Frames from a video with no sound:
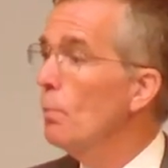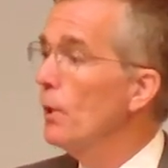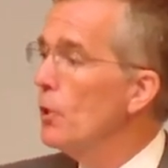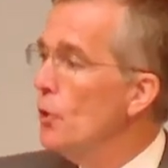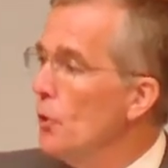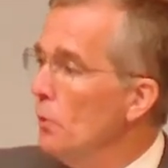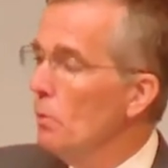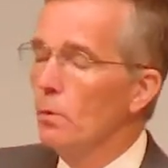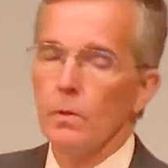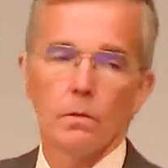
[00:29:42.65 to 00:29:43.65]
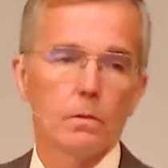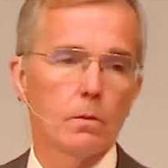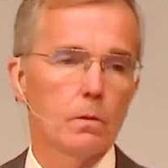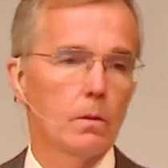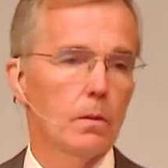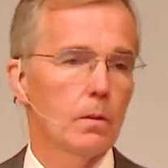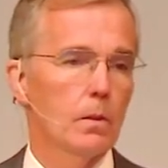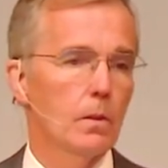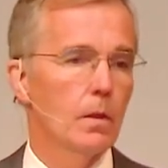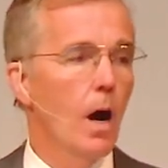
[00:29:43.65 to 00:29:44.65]
But you
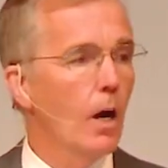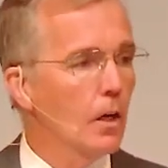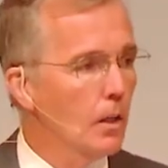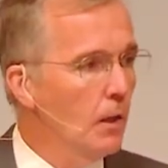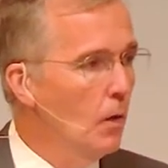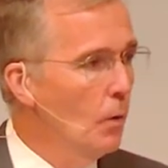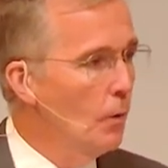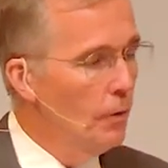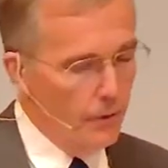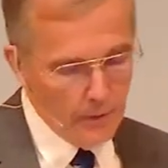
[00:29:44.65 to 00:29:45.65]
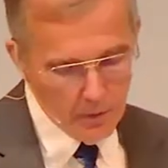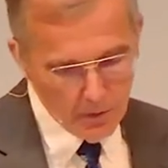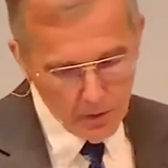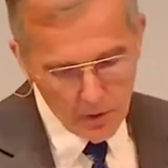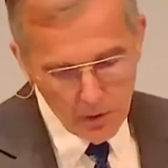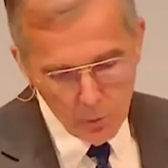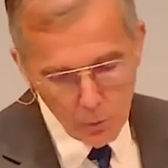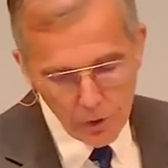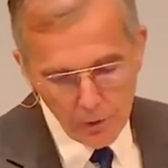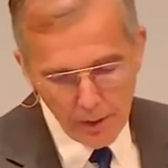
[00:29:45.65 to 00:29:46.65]
are clothed
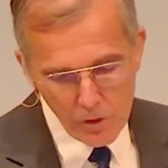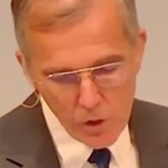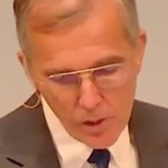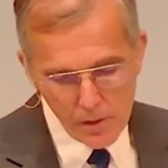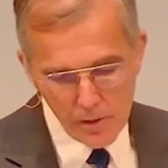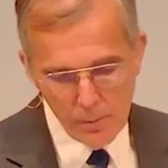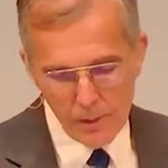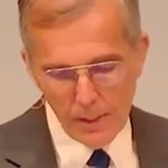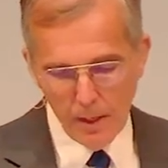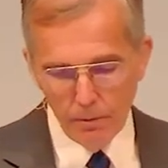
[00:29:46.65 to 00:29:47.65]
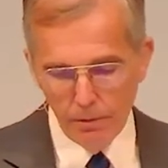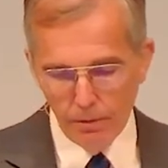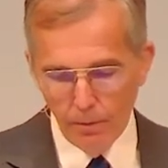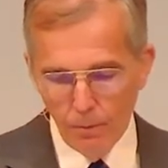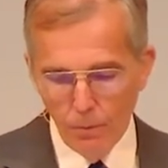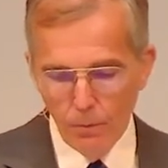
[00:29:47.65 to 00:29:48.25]
with Christ Jesus himself